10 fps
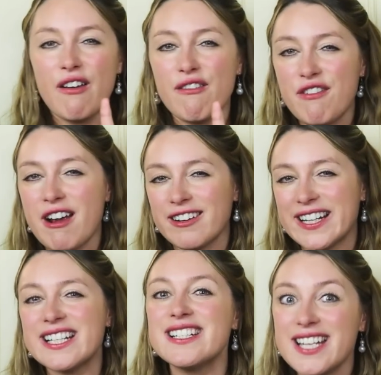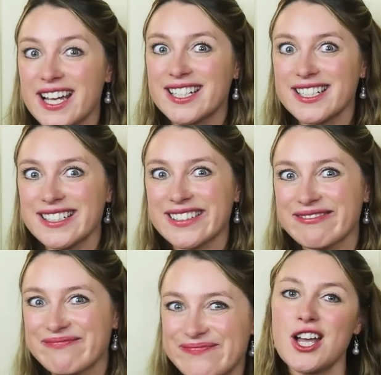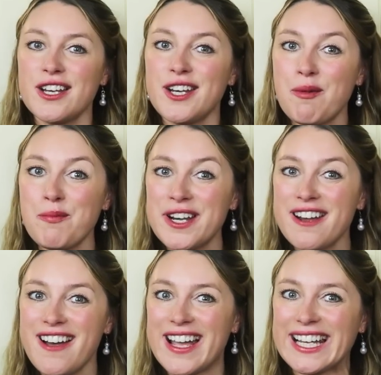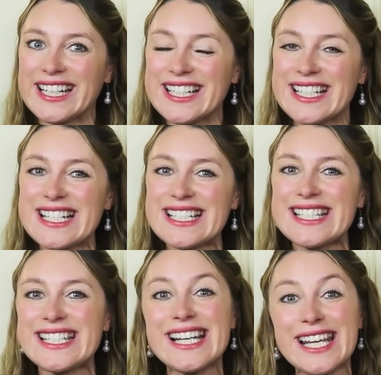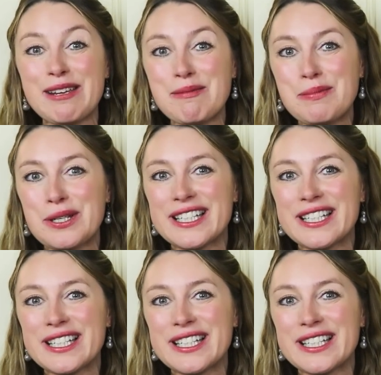Very decadent. Number 9, sleep.